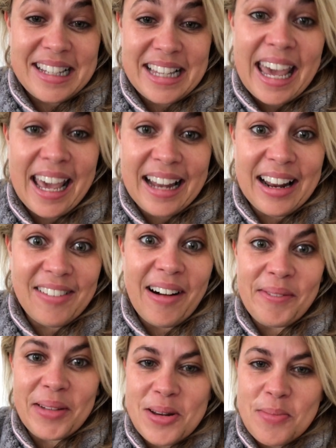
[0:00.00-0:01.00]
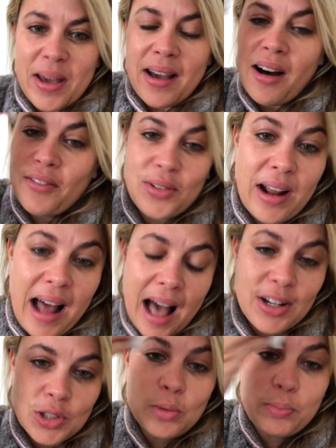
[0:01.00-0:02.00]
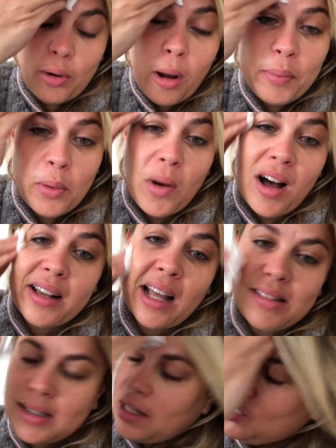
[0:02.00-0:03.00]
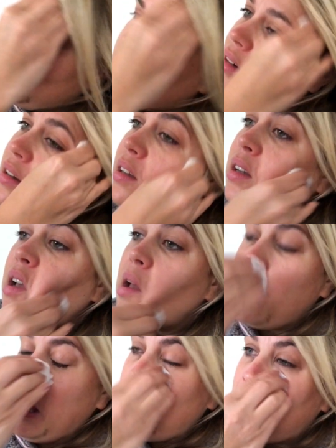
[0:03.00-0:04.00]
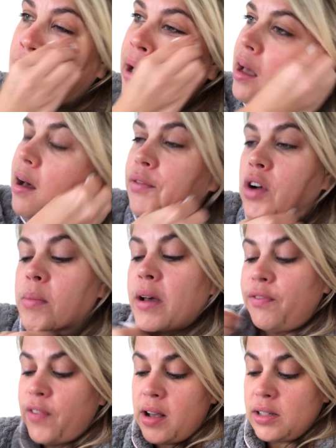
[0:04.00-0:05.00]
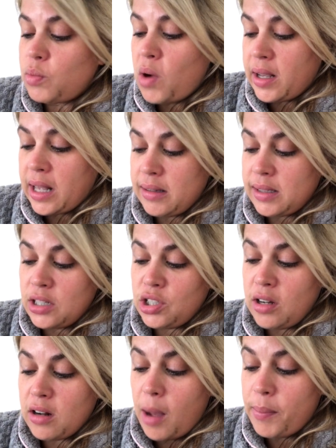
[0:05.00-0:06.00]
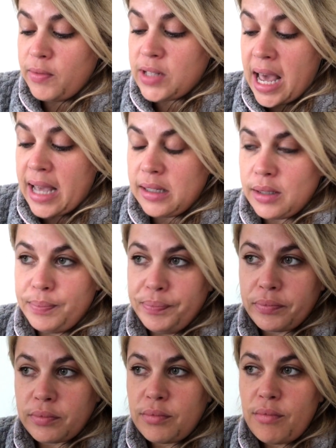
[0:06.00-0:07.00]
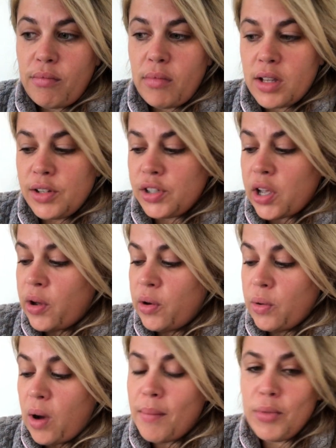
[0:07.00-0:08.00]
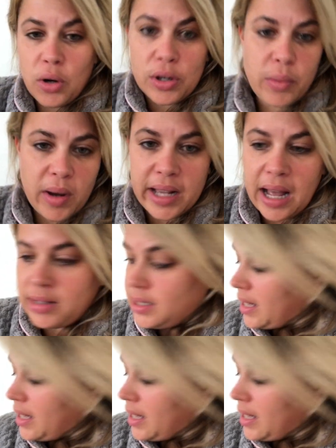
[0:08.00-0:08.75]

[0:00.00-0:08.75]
killer I'm going to be after an actual proper workout session. But I've got my first workout session in a couple of days. So I'm not going to work out